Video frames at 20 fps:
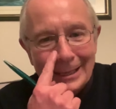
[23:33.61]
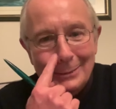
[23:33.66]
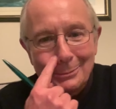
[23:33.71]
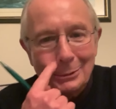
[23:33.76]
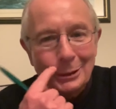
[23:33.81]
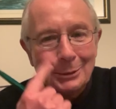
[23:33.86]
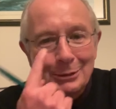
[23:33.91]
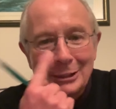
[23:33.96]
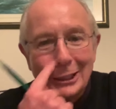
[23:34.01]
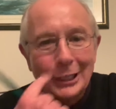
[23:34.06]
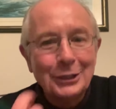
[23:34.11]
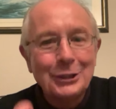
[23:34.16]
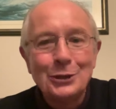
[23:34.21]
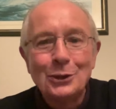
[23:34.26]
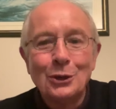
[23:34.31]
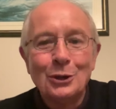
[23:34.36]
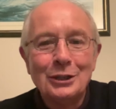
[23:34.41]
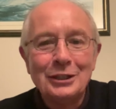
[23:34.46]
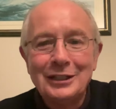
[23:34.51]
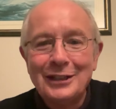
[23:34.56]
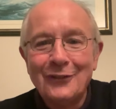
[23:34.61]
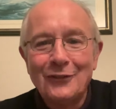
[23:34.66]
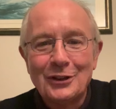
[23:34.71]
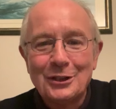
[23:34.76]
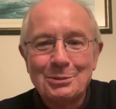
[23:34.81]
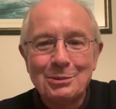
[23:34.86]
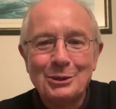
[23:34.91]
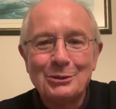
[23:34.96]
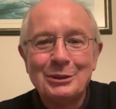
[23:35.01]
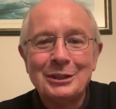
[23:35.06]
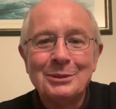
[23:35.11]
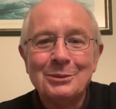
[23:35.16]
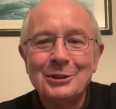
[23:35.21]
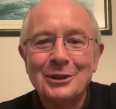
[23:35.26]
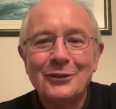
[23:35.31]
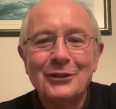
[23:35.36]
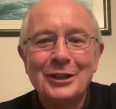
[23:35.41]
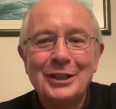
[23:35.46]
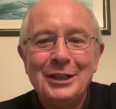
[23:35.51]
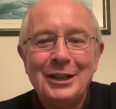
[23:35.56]
Probably not the only difference between
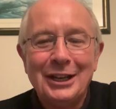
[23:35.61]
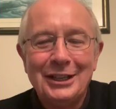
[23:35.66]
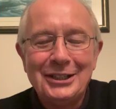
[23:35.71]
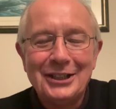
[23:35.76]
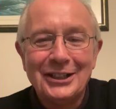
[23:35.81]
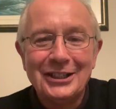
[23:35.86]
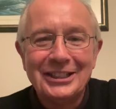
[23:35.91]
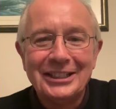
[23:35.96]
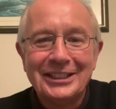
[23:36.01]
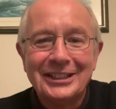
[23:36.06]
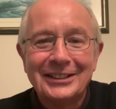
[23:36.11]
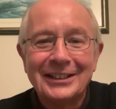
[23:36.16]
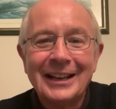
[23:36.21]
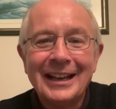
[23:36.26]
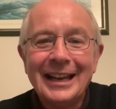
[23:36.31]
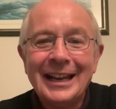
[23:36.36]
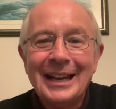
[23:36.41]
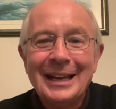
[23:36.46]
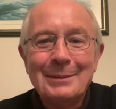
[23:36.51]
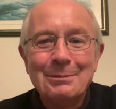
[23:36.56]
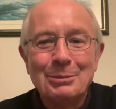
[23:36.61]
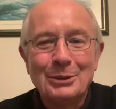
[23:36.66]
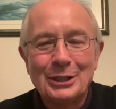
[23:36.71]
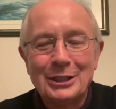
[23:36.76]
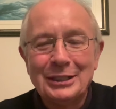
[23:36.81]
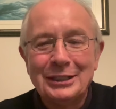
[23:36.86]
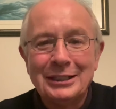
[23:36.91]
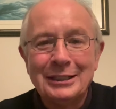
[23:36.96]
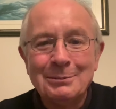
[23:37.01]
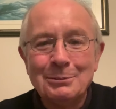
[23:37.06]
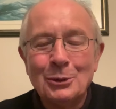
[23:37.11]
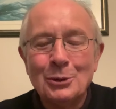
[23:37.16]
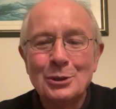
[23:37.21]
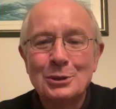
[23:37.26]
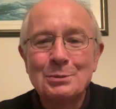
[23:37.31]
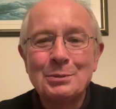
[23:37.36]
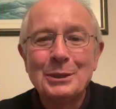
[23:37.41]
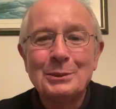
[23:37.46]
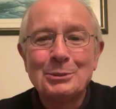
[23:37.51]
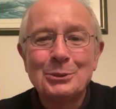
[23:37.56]
himself and Tiger, but I think
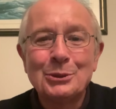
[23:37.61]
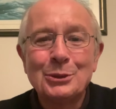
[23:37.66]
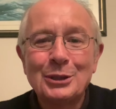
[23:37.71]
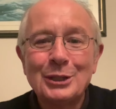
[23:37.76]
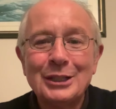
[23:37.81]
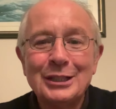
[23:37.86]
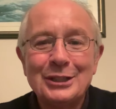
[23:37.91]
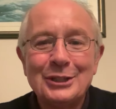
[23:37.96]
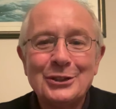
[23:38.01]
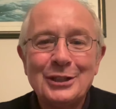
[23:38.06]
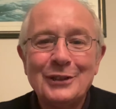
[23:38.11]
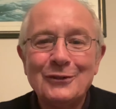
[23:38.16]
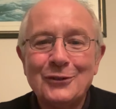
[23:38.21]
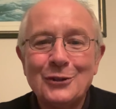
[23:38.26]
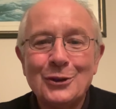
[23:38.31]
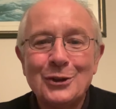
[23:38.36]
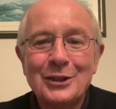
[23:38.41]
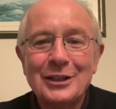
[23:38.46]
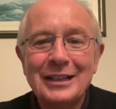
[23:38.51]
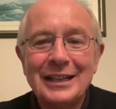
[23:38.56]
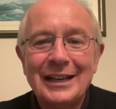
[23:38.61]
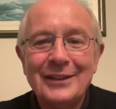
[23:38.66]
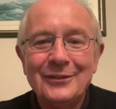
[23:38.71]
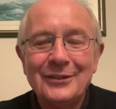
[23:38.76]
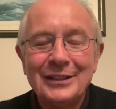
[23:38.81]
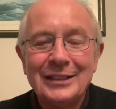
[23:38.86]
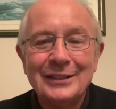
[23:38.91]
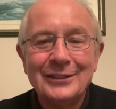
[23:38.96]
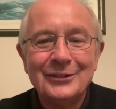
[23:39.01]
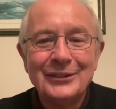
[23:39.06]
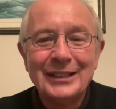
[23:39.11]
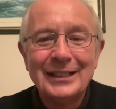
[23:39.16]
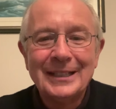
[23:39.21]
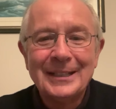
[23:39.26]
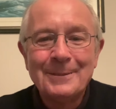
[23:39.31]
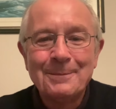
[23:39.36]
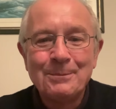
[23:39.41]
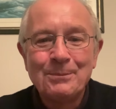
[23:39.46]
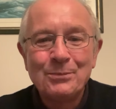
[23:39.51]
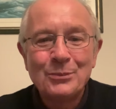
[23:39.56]
most people would like to see a photograph
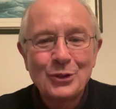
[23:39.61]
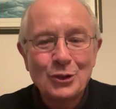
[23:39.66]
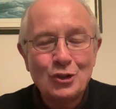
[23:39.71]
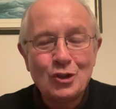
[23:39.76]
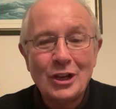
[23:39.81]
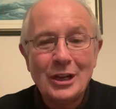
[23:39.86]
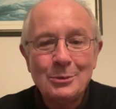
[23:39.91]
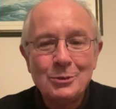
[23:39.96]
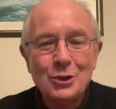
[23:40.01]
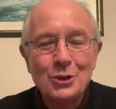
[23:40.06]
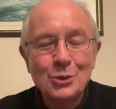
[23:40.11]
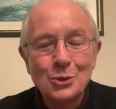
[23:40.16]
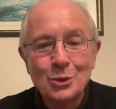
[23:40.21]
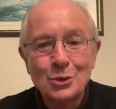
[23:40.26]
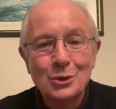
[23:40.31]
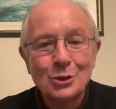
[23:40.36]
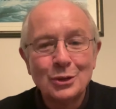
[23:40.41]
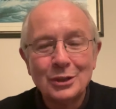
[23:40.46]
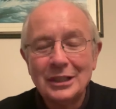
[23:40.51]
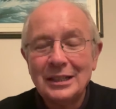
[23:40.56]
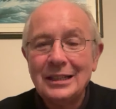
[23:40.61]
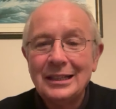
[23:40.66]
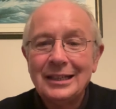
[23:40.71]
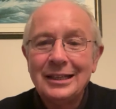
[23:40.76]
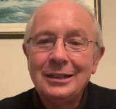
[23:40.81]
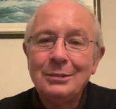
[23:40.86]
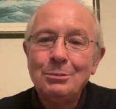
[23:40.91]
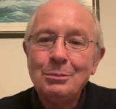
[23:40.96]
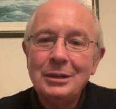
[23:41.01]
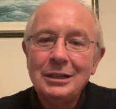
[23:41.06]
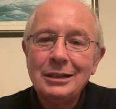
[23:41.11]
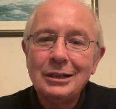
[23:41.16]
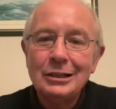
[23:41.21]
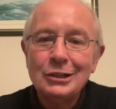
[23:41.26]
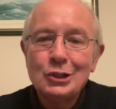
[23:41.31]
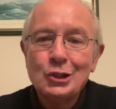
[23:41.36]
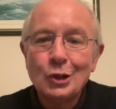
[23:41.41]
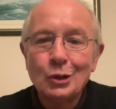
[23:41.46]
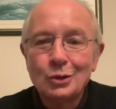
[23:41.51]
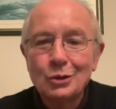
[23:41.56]
of James Shugro,
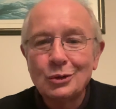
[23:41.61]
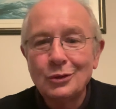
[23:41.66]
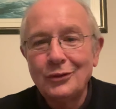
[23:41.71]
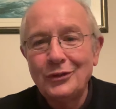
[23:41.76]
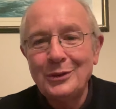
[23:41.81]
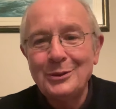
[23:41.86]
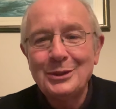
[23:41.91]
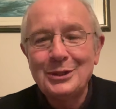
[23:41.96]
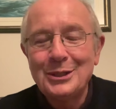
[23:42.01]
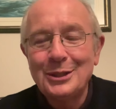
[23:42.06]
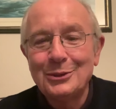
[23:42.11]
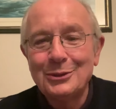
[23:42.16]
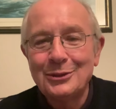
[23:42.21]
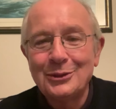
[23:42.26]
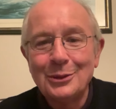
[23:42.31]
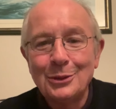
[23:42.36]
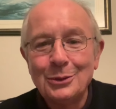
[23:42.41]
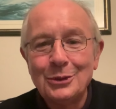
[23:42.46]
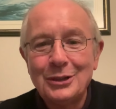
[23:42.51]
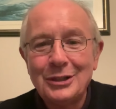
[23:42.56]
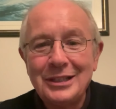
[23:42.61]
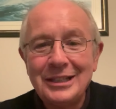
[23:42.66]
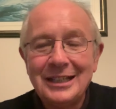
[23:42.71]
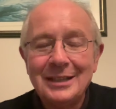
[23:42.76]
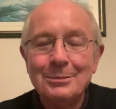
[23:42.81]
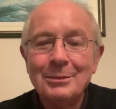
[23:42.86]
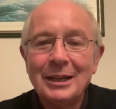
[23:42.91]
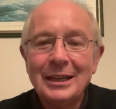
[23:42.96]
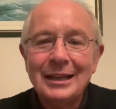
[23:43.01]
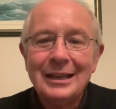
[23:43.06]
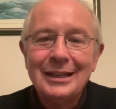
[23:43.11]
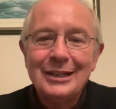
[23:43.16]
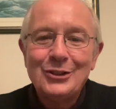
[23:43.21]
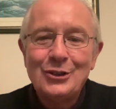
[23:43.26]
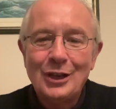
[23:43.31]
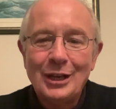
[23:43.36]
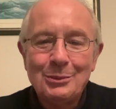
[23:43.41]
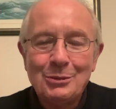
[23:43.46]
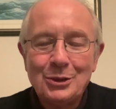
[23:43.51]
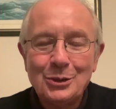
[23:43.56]
because Shugrove, he was down around Sneem.
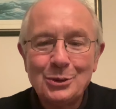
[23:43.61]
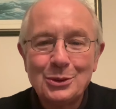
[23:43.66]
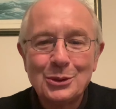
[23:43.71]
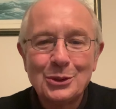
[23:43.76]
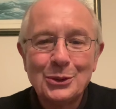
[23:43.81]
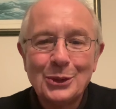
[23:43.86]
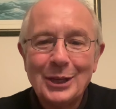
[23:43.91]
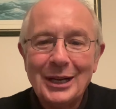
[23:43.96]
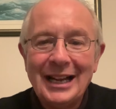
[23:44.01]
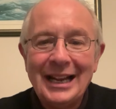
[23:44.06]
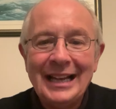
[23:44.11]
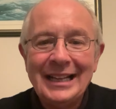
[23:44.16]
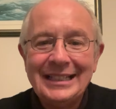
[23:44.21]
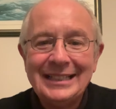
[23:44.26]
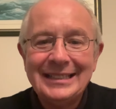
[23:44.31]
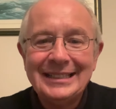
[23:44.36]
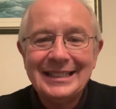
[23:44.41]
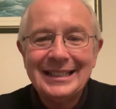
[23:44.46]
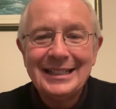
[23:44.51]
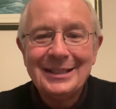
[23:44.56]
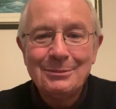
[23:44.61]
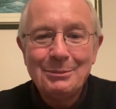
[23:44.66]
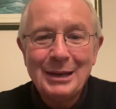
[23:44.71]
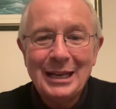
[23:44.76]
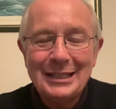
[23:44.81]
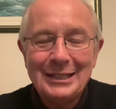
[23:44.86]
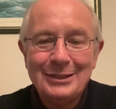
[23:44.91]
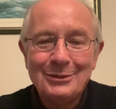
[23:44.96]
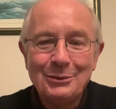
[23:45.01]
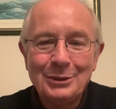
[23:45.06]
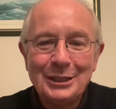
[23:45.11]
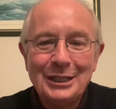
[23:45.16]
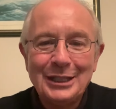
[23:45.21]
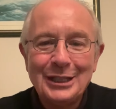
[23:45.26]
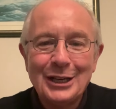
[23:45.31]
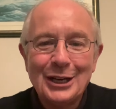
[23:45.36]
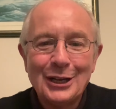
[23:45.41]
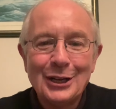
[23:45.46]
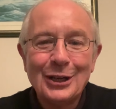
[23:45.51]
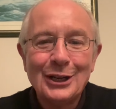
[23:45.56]
James Shugro and Matty with
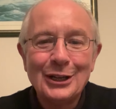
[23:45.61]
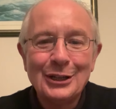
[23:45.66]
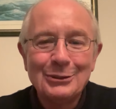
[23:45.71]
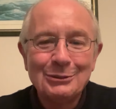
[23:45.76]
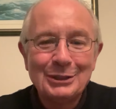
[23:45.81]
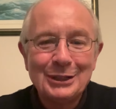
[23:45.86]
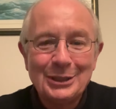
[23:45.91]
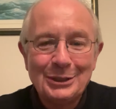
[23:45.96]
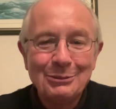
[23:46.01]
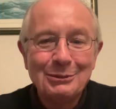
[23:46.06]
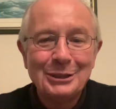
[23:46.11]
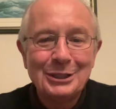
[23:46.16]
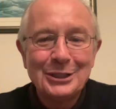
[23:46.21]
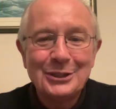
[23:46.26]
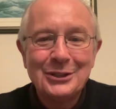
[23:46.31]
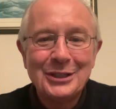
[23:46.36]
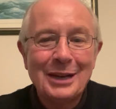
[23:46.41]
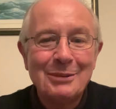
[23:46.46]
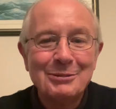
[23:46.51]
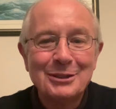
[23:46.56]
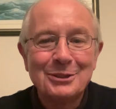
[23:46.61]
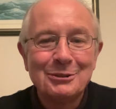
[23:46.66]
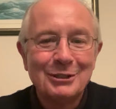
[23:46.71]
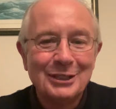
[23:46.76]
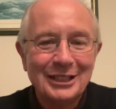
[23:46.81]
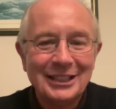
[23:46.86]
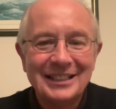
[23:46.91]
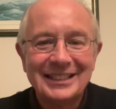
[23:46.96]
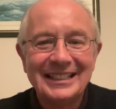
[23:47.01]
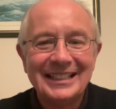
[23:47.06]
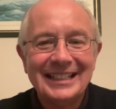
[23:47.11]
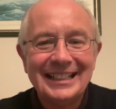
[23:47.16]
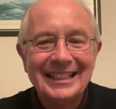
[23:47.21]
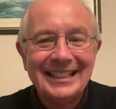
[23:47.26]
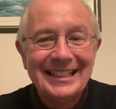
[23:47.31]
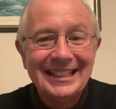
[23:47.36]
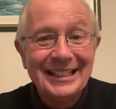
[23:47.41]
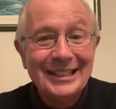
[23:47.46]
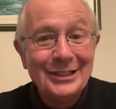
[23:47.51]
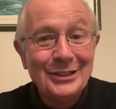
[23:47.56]
the Sam Maguire.
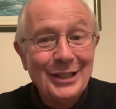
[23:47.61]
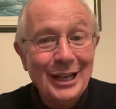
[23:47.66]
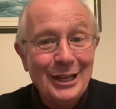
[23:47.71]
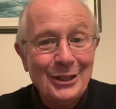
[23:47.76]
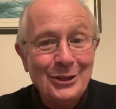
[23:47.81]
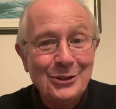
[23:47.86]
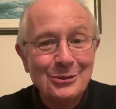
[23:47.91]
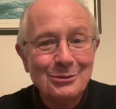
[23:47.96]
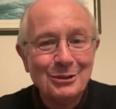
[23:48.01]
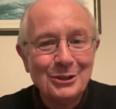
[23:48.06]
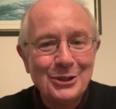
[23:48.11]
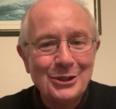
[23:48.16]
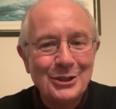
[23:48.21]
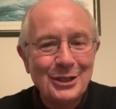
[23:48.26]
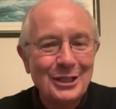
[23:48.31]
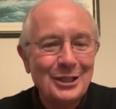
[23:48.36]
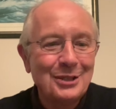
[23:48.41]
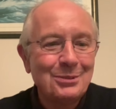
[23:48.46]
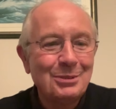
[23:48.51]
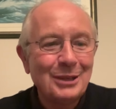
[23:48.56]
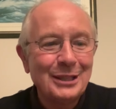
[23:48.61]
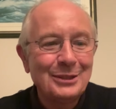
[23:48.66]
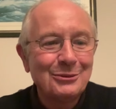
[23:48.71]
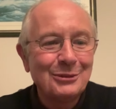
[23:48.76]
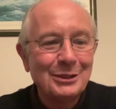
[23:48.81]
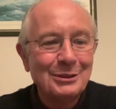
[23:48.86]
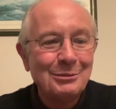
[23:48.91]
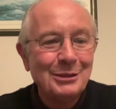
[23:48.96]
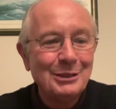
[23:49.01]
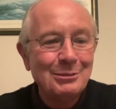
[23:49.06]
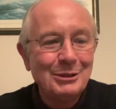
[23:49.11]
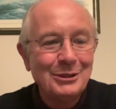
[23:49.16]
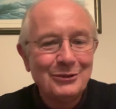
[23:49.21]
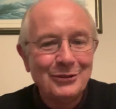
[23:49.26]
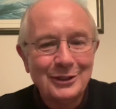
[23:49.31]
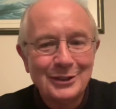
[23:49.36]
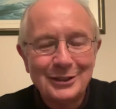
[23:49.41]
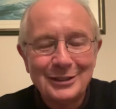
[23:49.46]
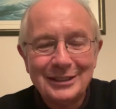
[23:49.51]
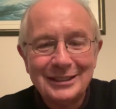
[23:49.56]
Is that too much to expect? Well, maybe
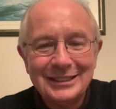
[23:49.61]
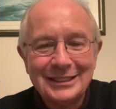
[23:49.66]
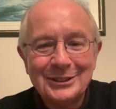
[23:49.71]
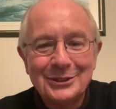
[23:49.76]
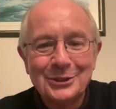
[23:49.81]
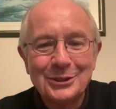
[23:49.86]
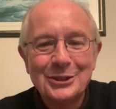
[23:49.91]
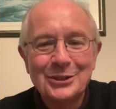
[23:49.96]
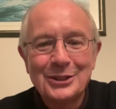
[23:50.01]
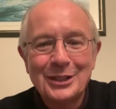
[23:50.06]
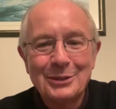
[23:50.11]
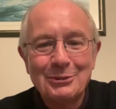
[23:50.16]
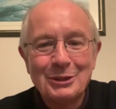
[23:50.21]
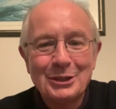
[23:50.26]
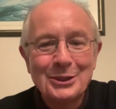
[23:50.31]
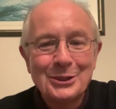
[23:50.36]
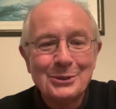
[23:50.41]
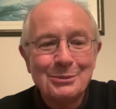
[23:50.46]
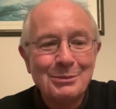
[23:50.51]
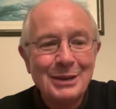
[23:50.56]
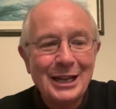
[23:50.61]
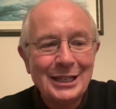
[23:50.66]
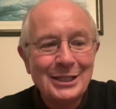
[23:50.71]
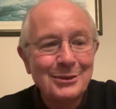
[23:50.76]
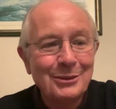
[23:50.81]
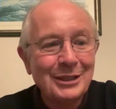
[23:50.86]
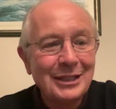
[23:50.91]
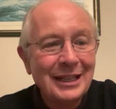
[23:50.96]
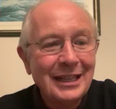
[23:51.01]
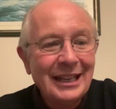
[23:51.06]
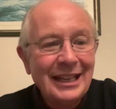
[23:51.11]
for another time we can go back to it.